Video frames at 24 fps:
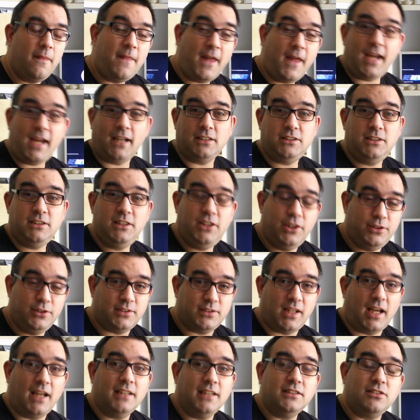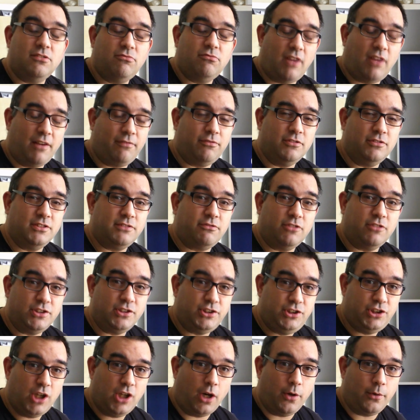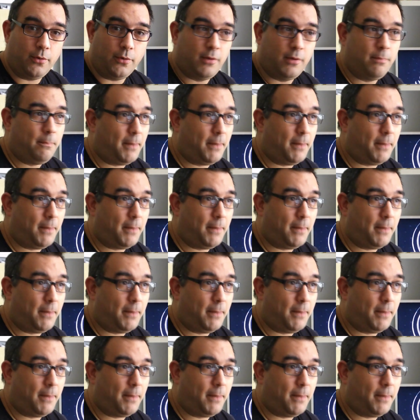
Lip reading: they actually use that as a reference for a joke.